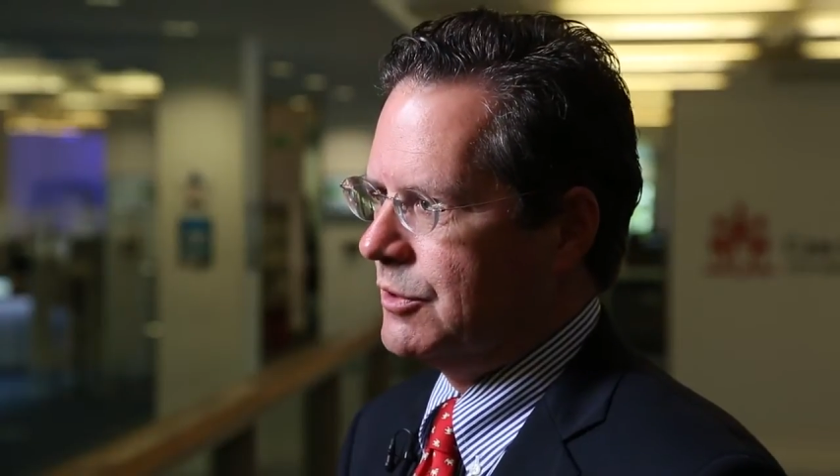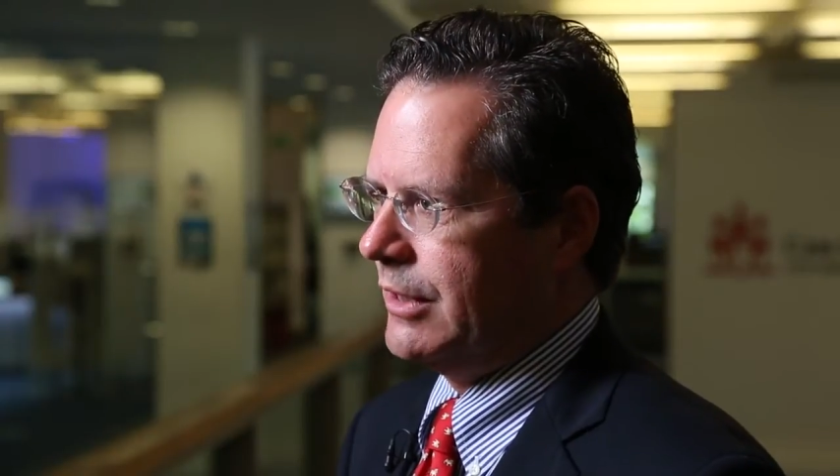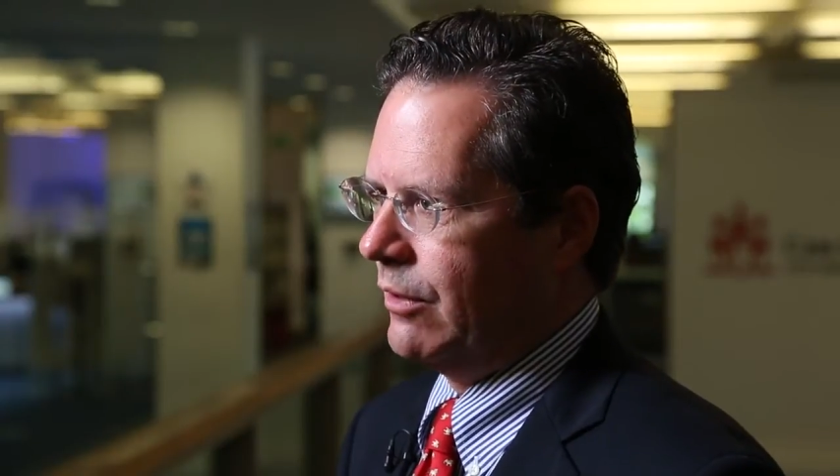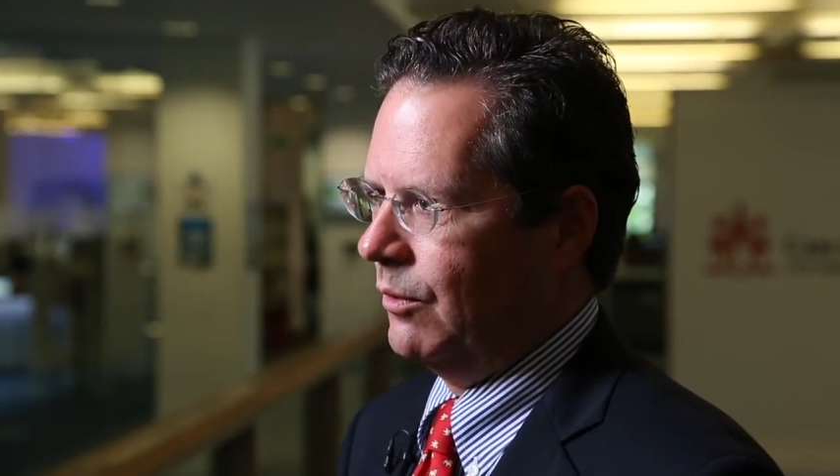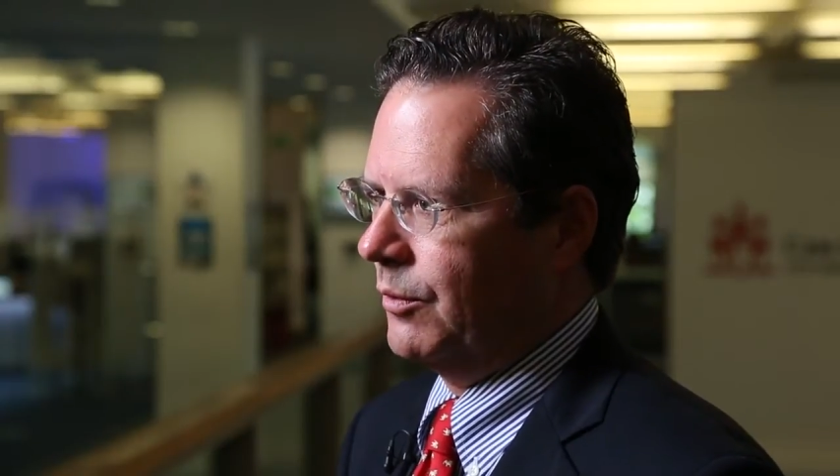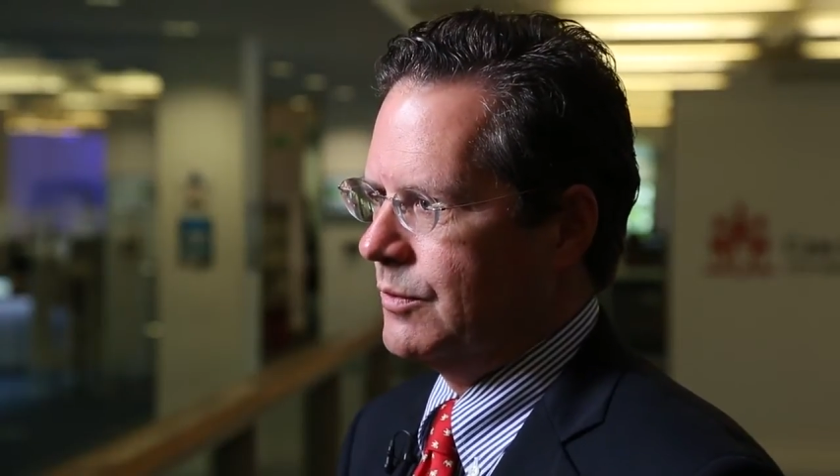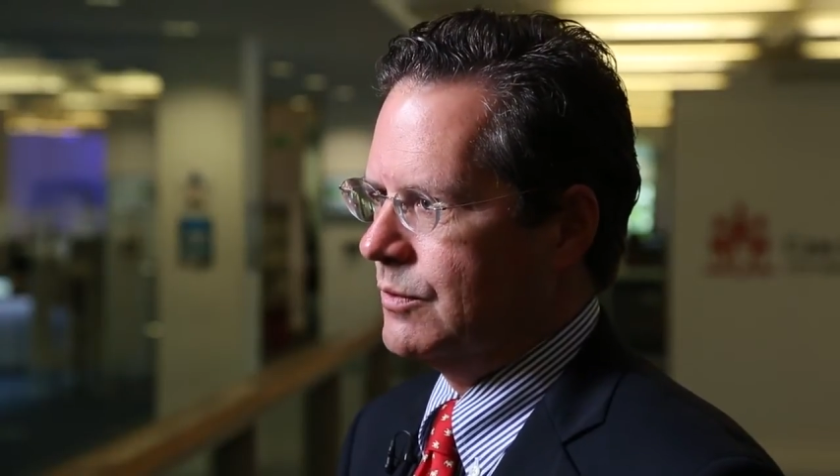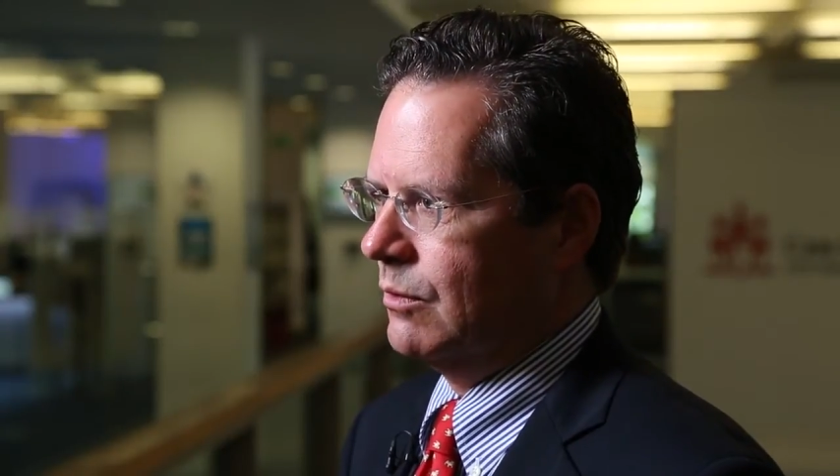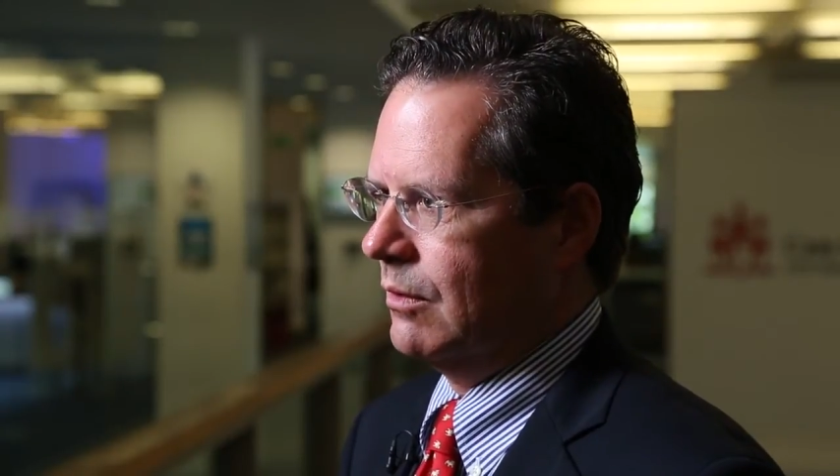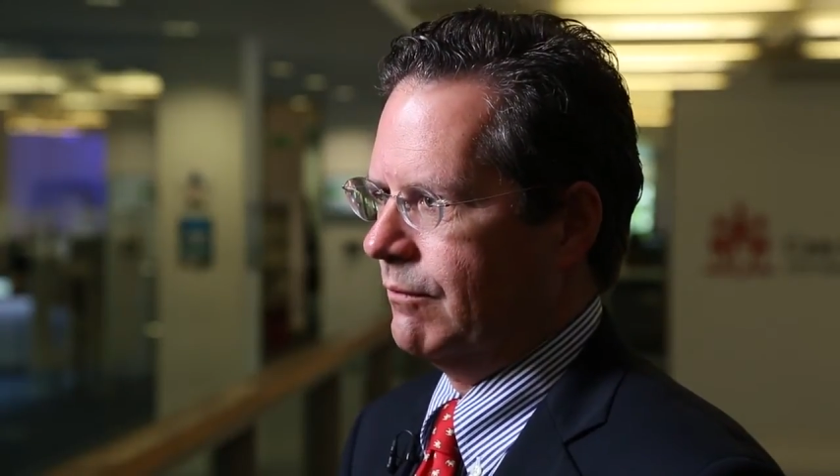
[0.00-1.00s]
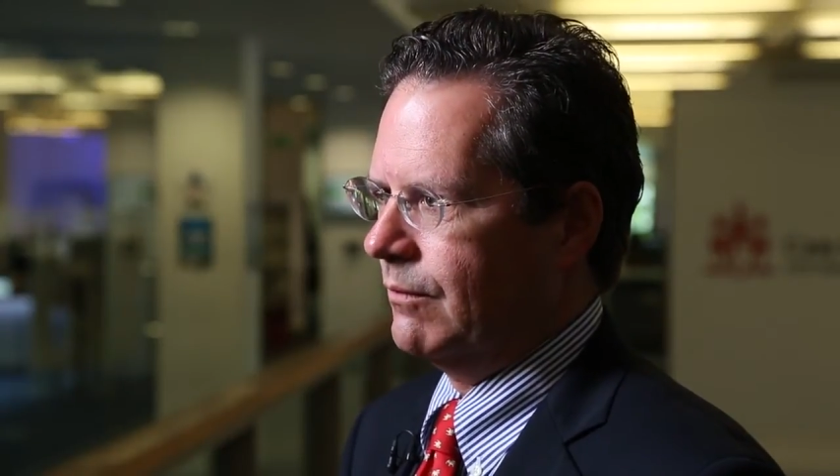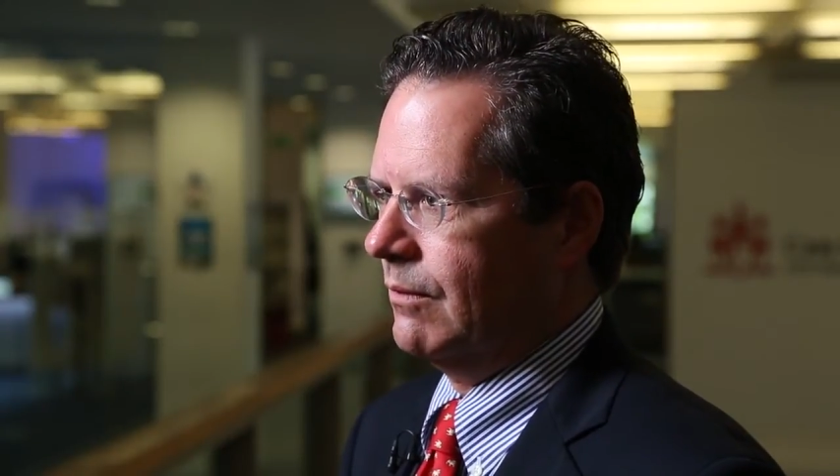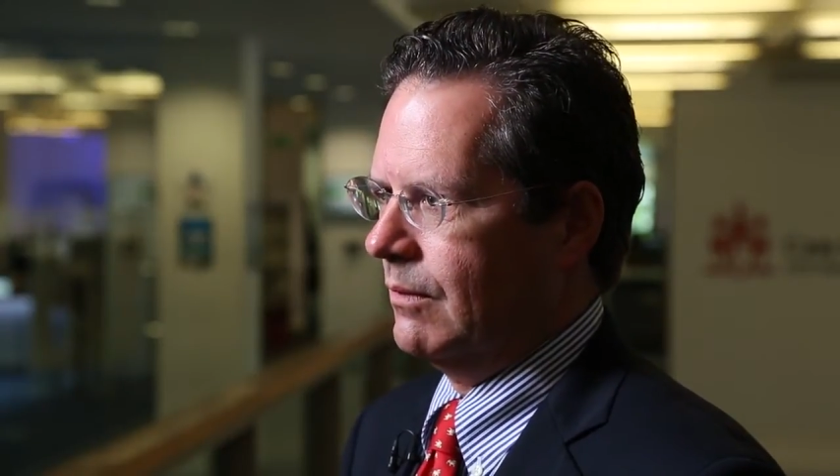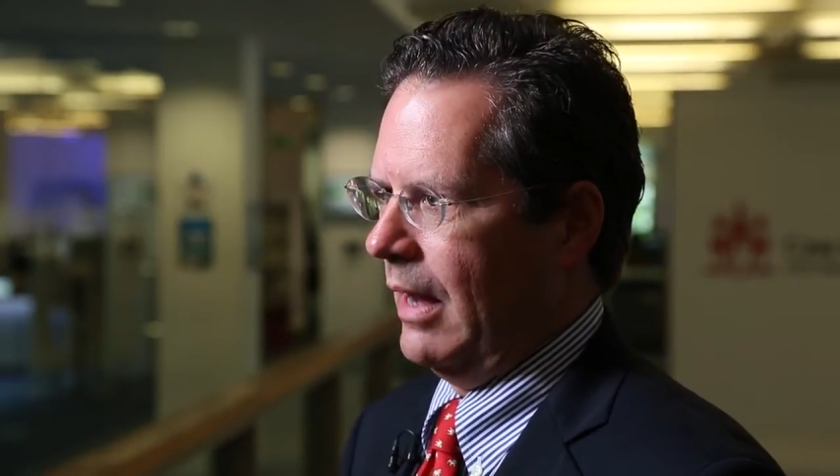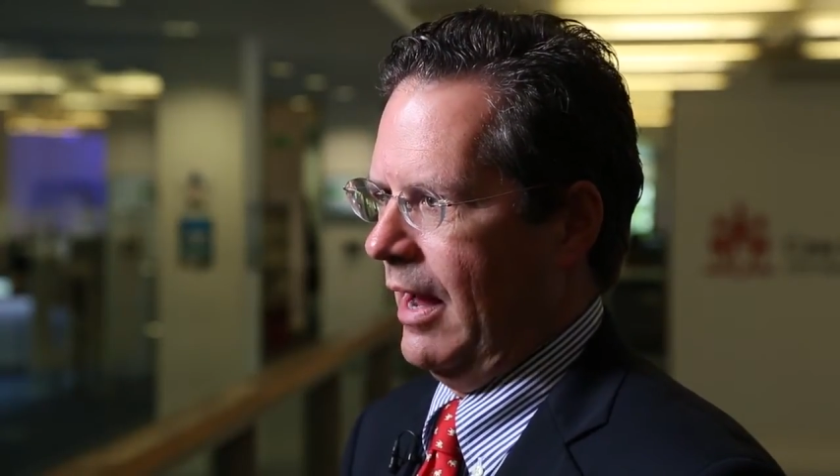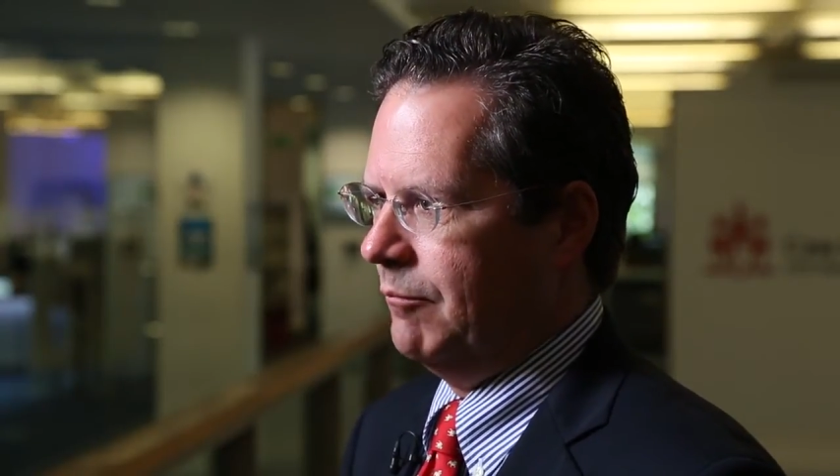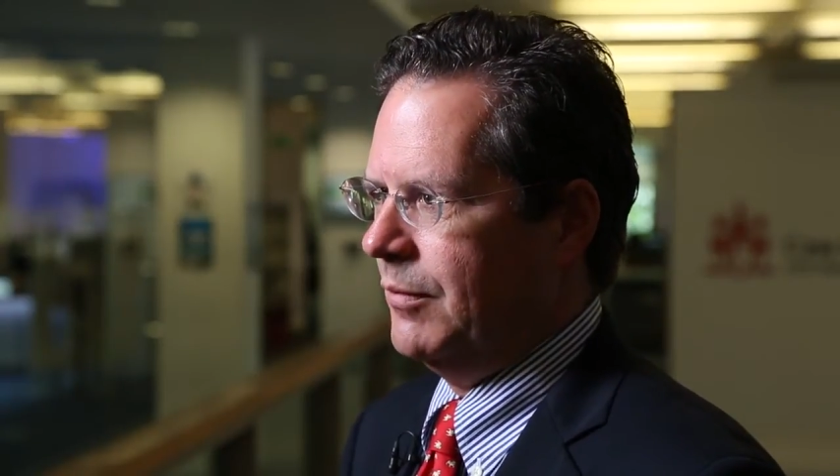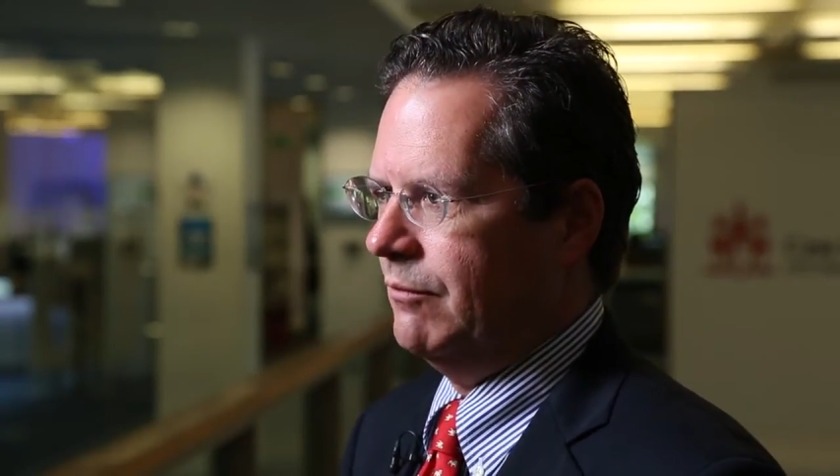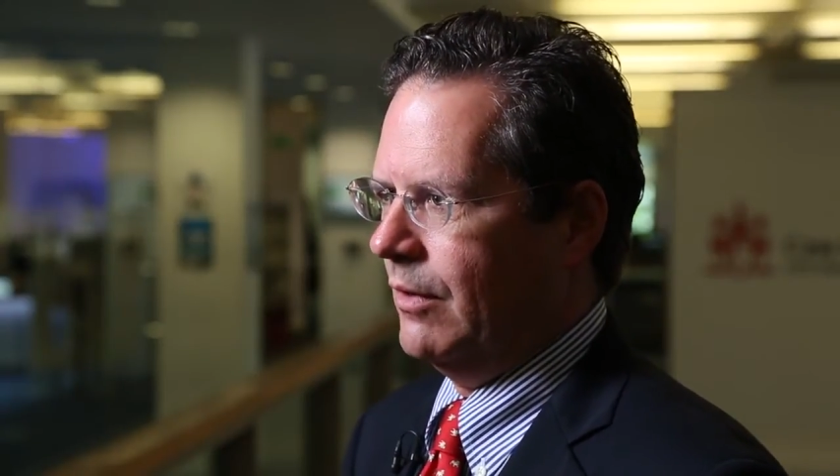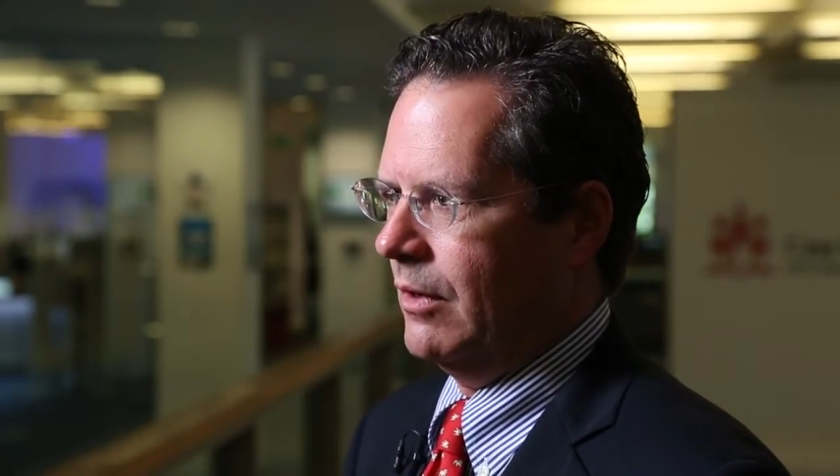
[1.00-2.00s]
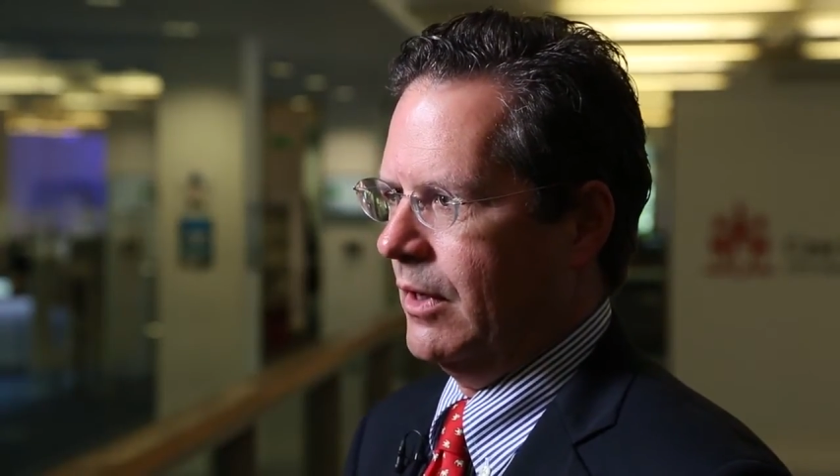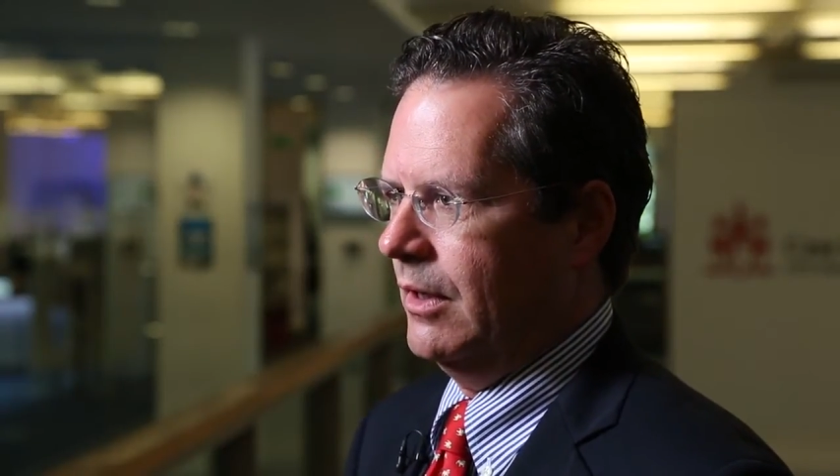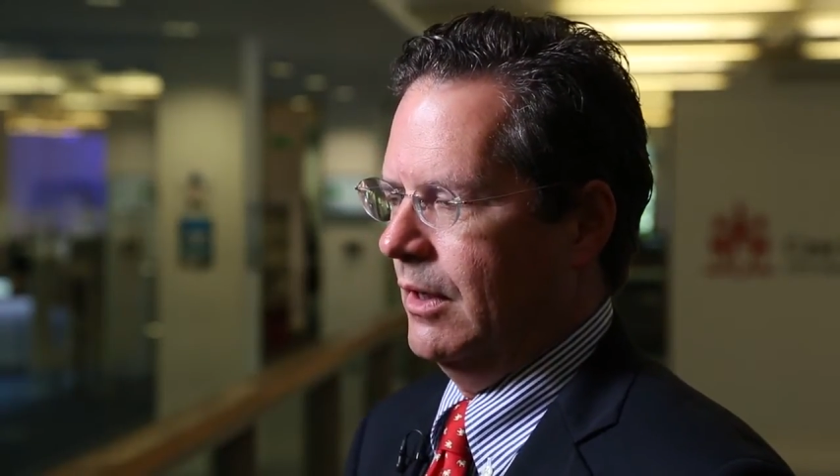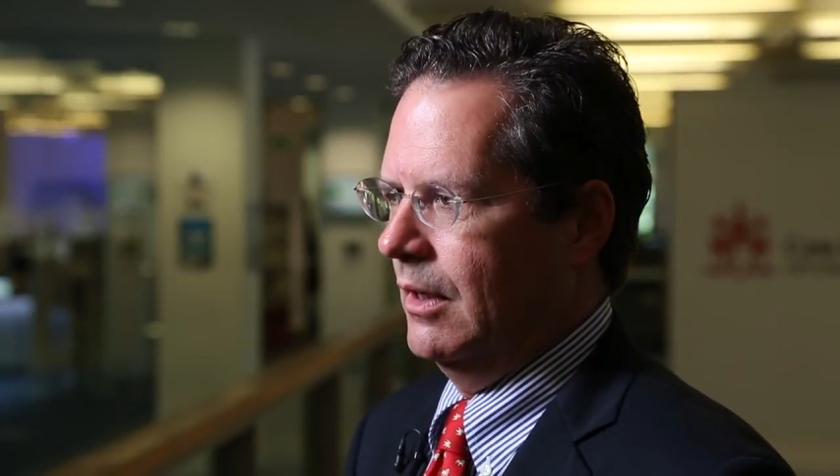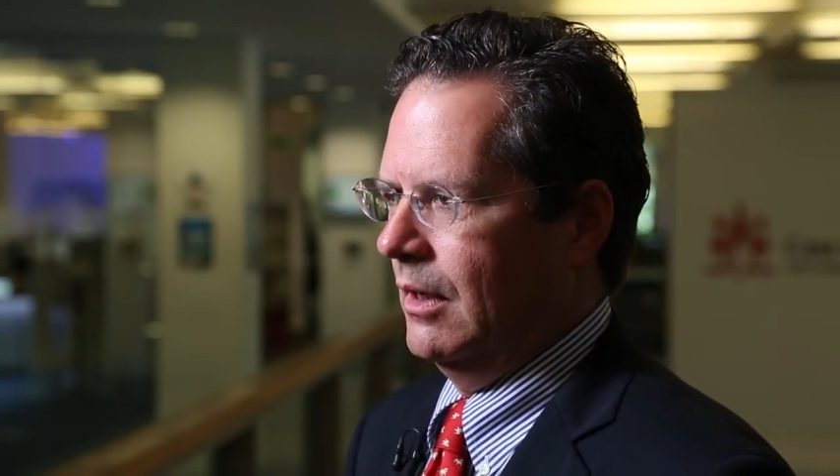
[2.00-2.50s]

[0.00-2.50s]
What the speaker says: shareholders who have been very